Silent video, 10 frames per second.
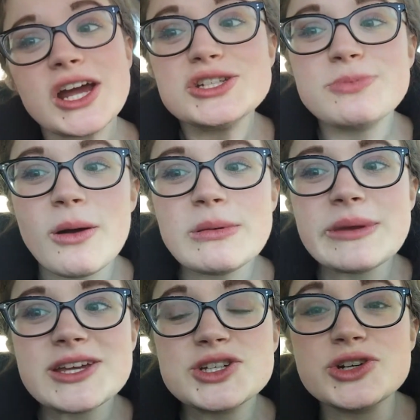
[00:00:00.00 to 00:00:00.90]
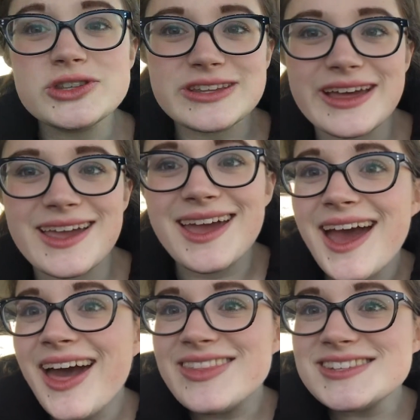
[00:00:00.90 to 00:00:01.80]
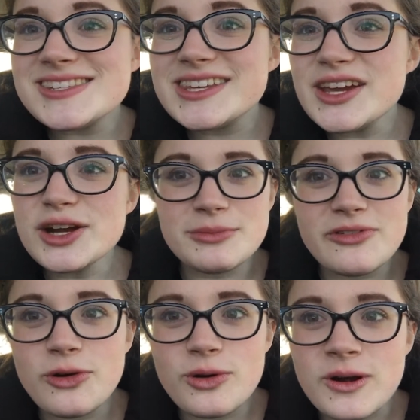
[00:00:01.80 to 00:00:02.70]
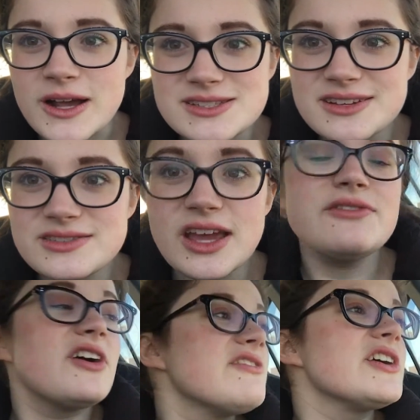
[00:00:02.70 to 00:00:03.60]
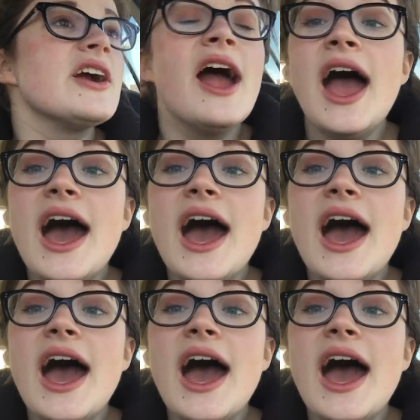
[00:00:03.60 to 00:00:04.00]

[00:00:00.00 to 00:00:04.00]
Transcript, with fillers: I should probably make sure that like this is here before I stand in line forever.